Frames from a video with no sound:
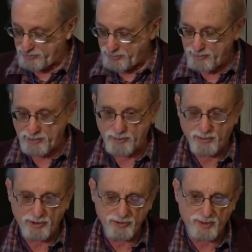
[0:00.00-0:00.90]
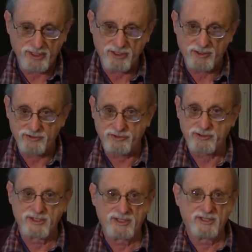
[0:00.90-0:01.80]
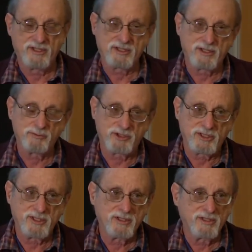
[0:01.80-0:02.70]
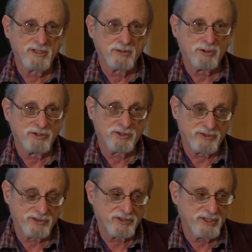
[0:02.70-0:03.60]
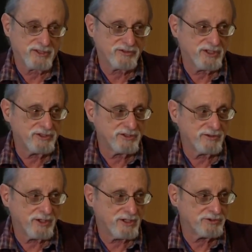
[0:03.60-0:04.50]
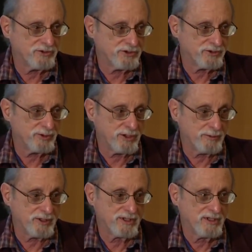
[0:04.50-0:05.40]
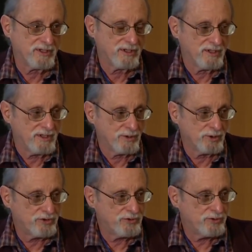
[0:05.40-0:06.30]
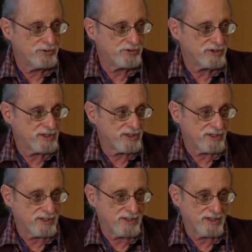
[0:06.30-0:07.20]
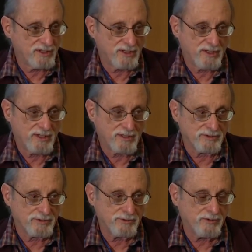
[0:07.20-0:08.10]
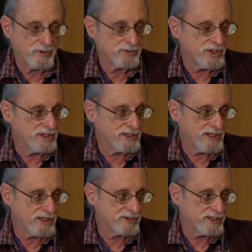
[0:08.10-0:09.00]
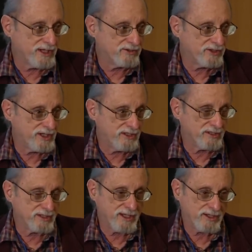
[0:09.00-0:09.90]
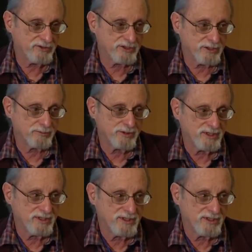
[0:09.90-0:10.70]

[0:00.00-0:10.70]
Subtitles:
experiment proposed by Clauser and company was, as I say, an extension of Kocher's experiment, which used a two-photon cascade in calcium